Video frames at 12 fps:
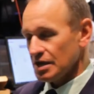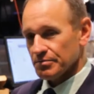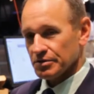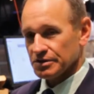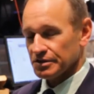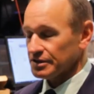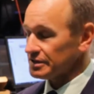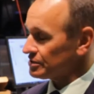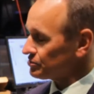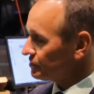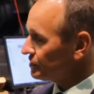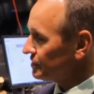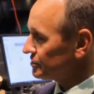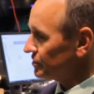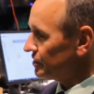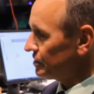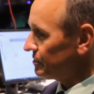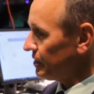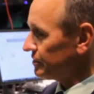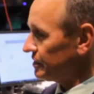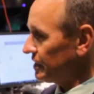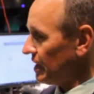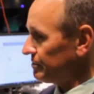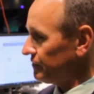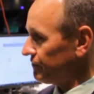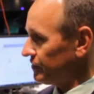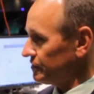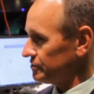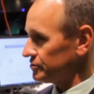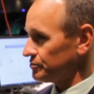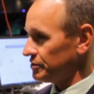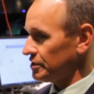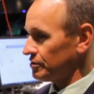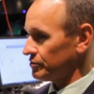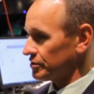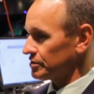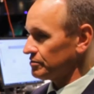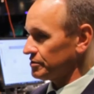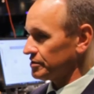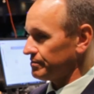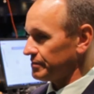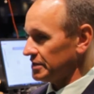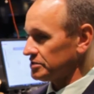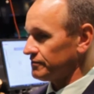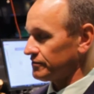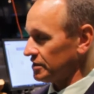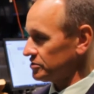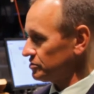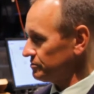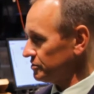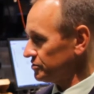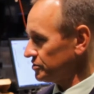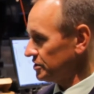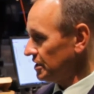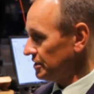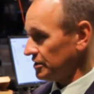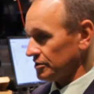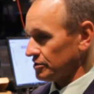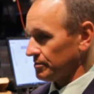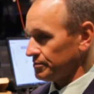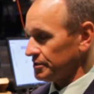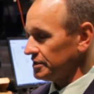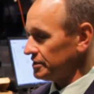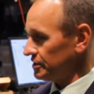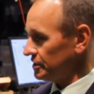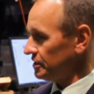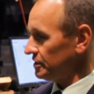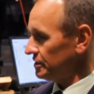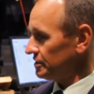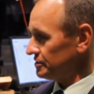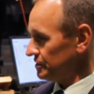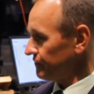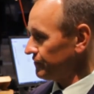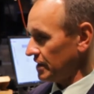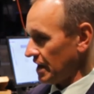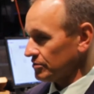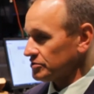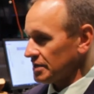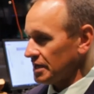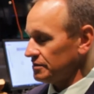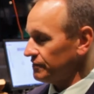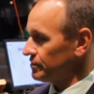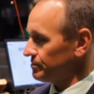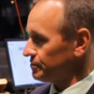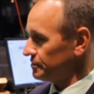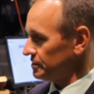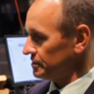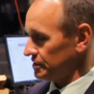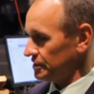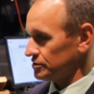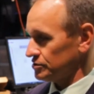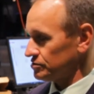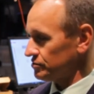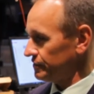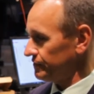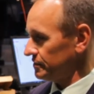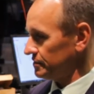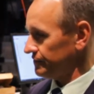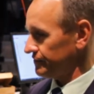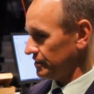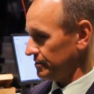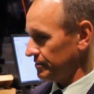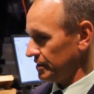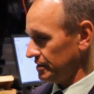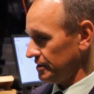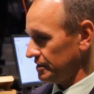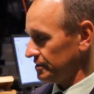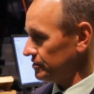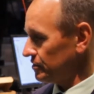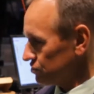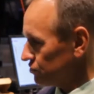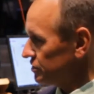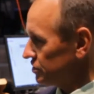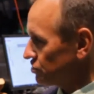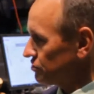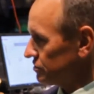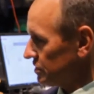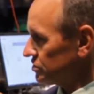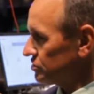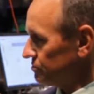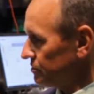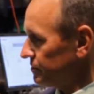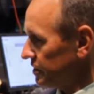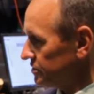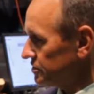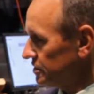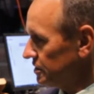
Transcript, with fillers: But the thing that's really exciting about the OmniFire is we are working with a base of customers that are completely different outside of the the industry mm-hmm. from uh, you know, our traditional customer base.